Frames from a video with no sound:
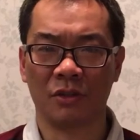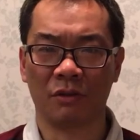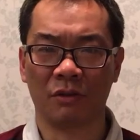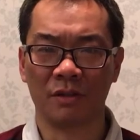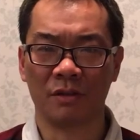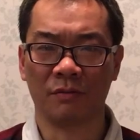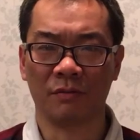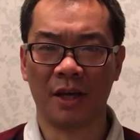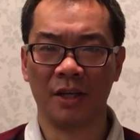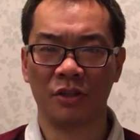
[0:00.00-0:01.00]
on the grounds of
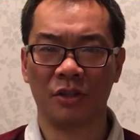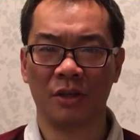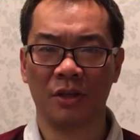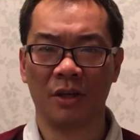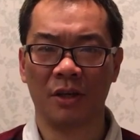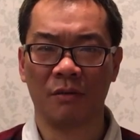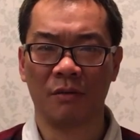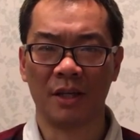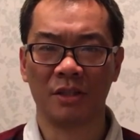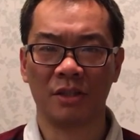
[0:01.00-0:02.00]
age,
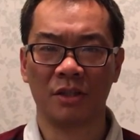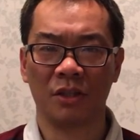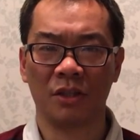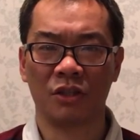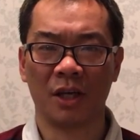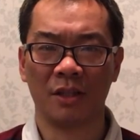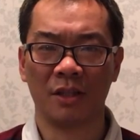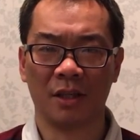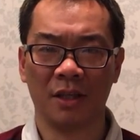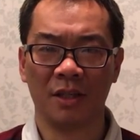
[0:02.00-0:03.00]
race,
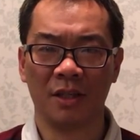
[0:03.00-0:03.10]
gender,